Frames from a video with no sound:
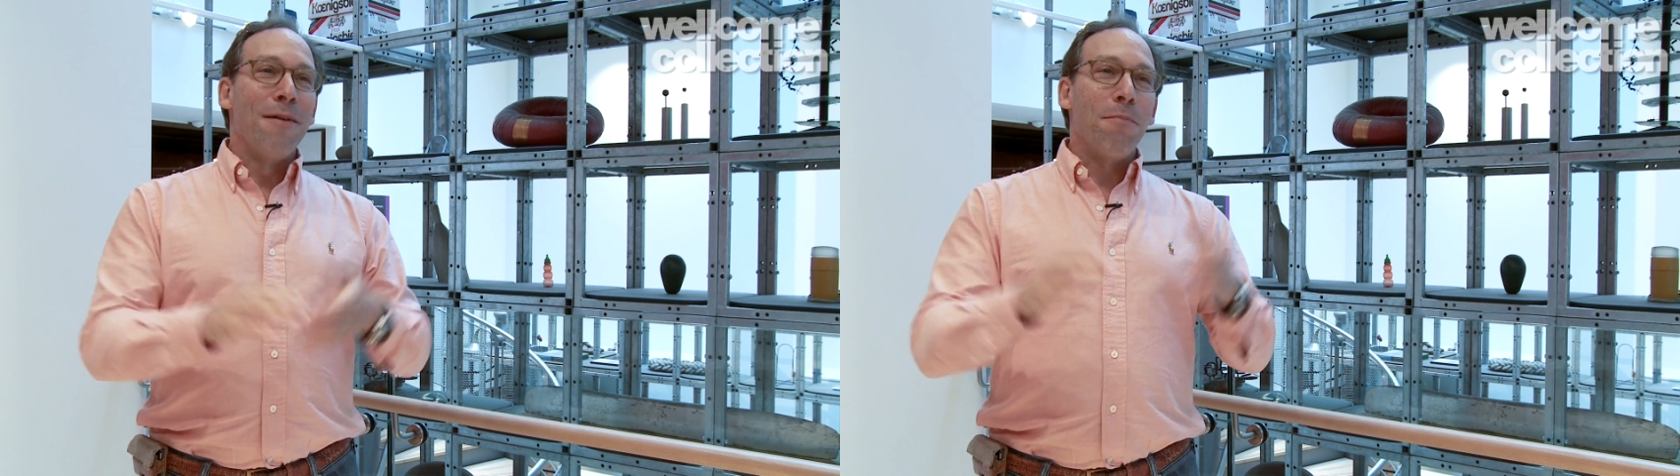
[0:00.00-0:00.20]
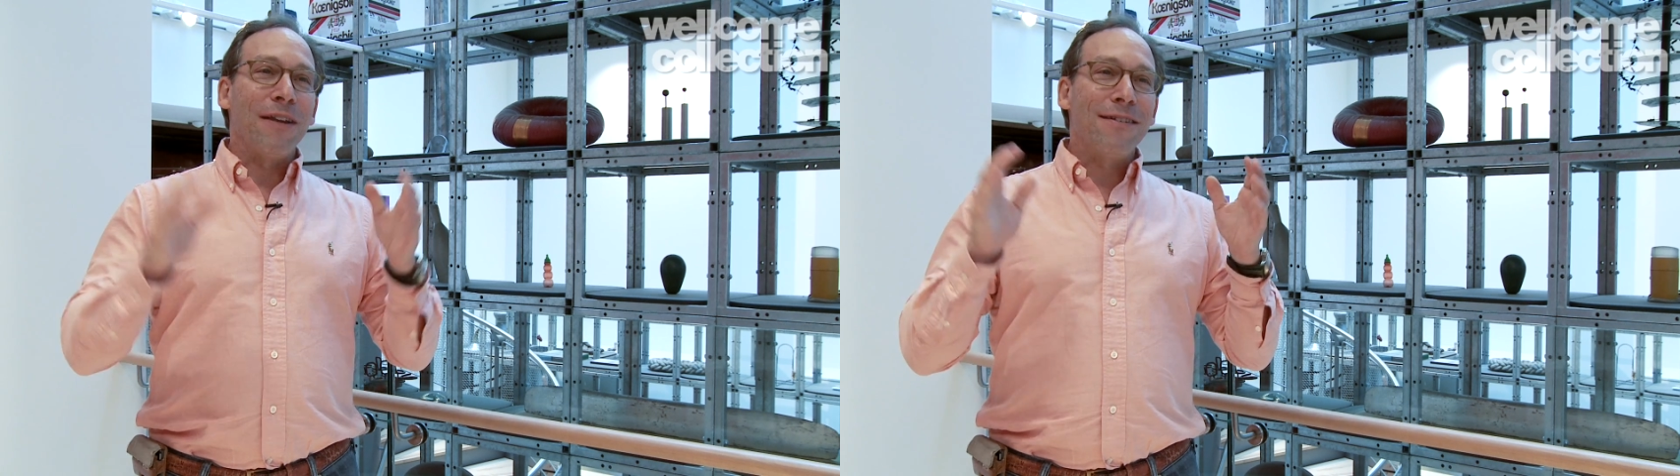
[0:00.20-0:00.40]

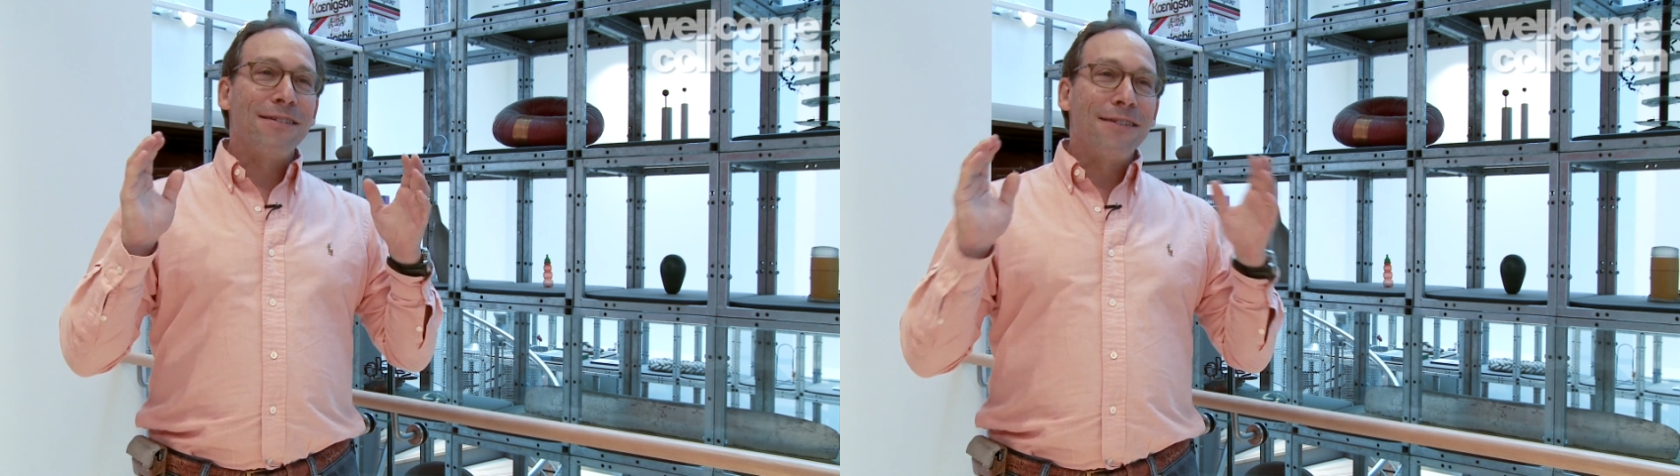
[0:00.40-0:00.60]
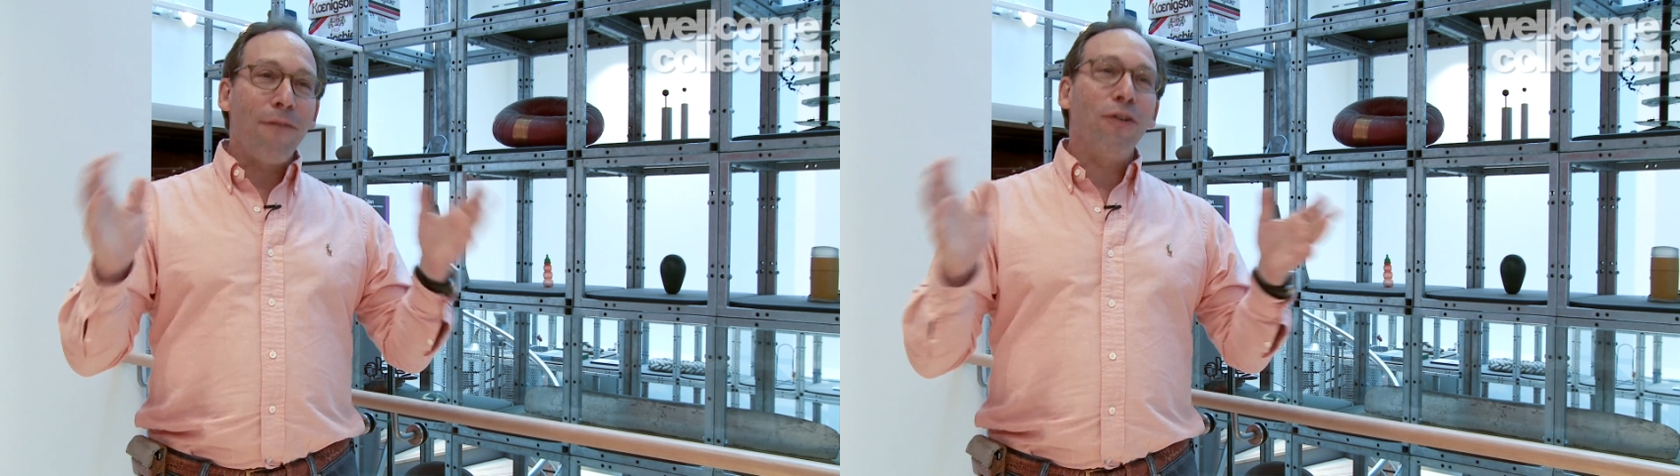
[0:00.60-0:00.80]
But
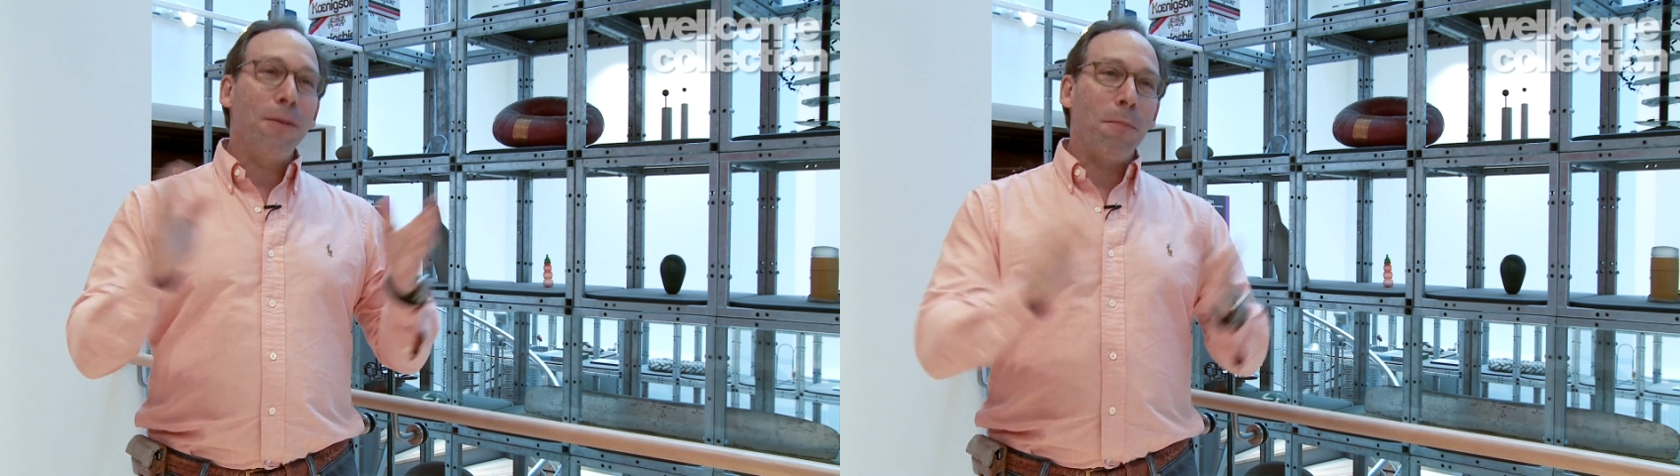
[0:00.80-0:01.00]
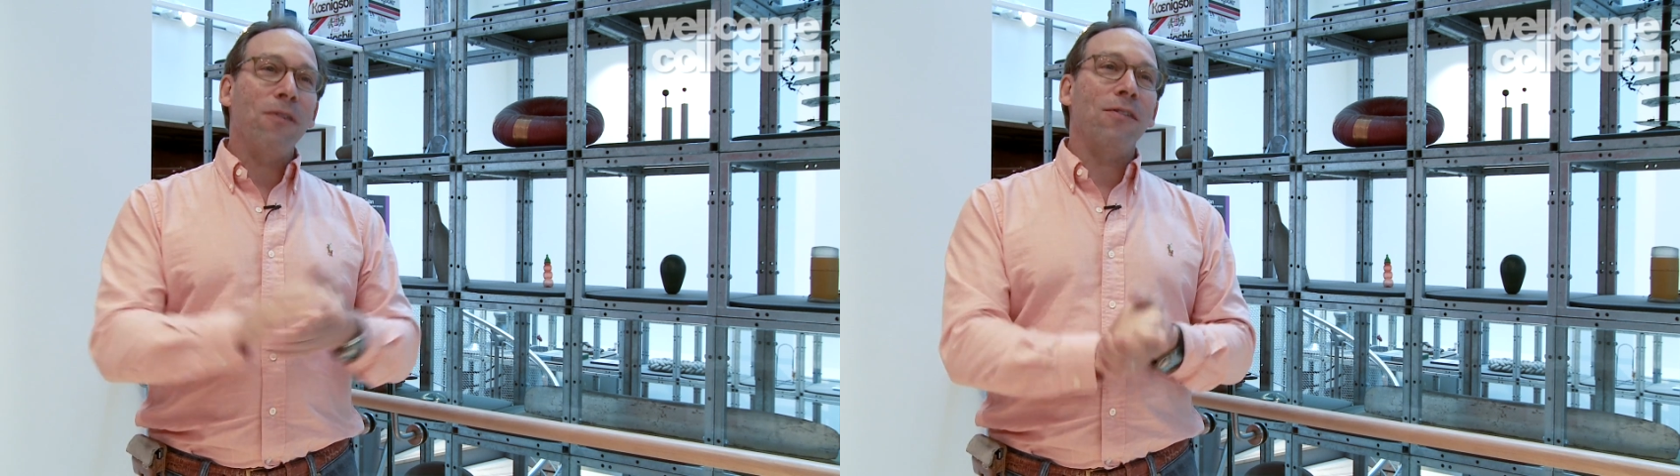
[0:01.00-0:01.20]

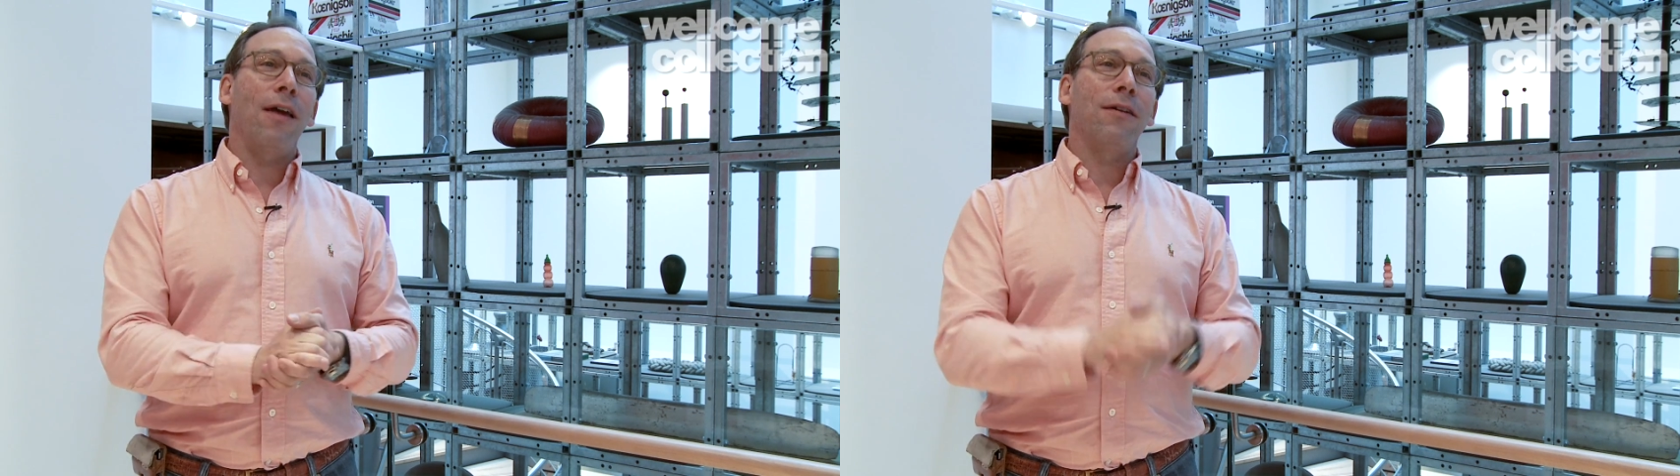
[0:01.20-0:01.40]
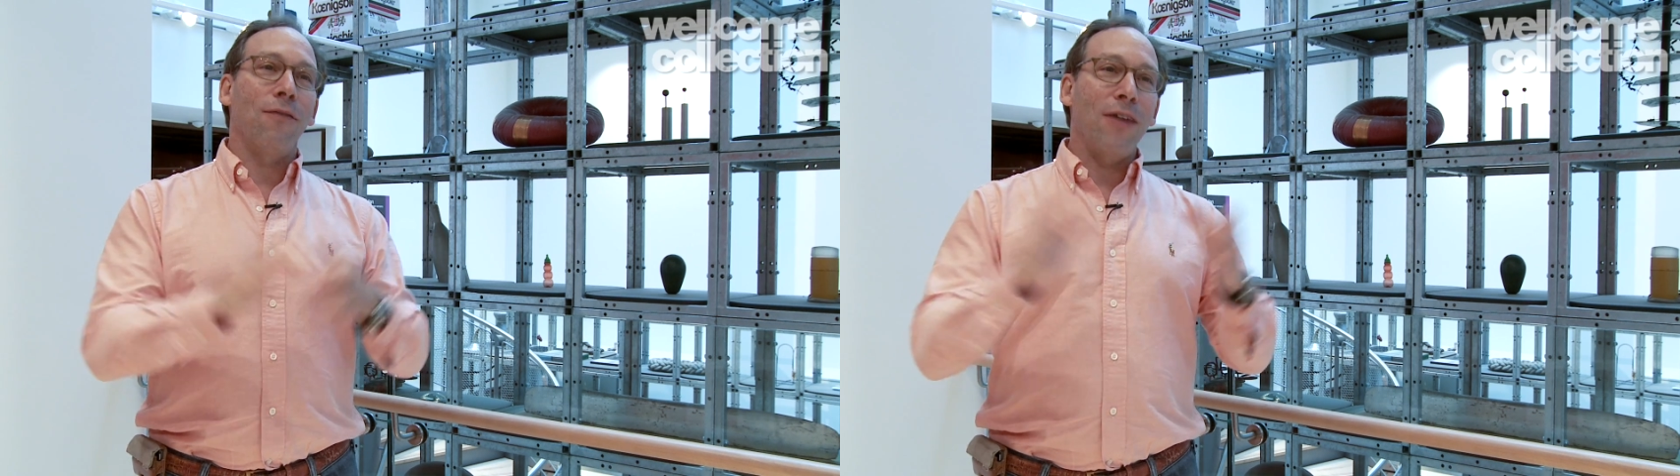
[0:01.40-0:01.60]

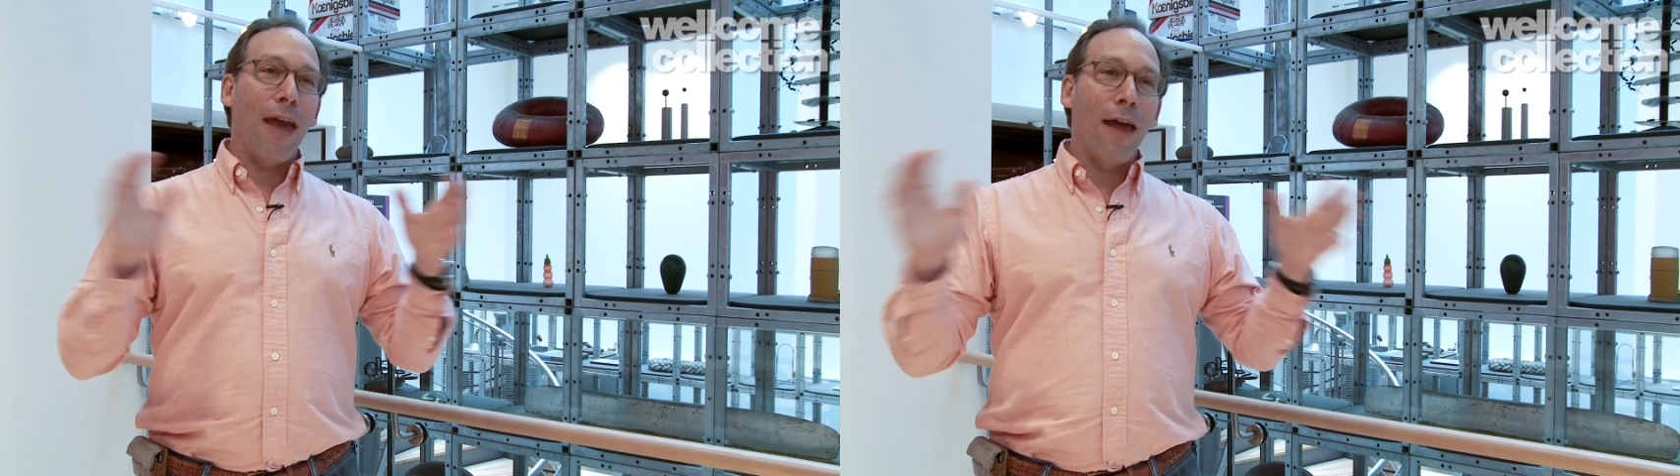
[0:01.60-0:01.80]
70% of the